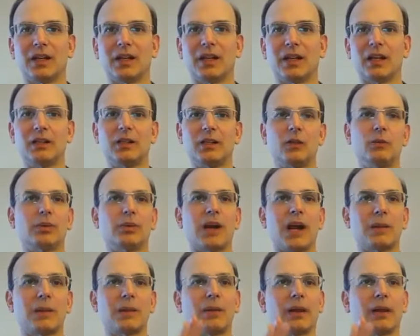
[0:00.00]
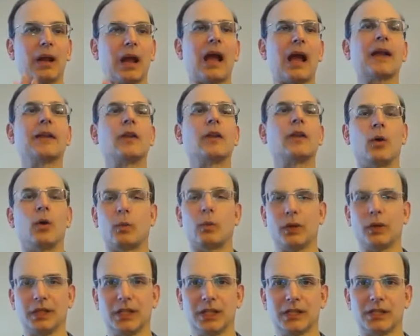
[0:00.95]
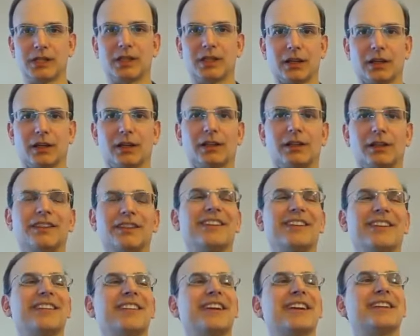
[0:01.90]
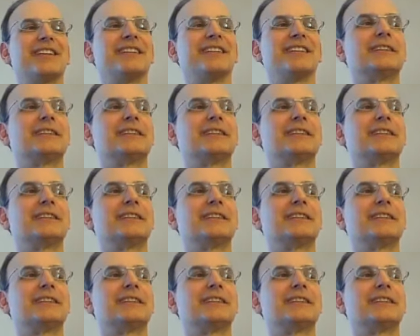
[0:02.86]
And you probably, I know what he's thinking, you know, right?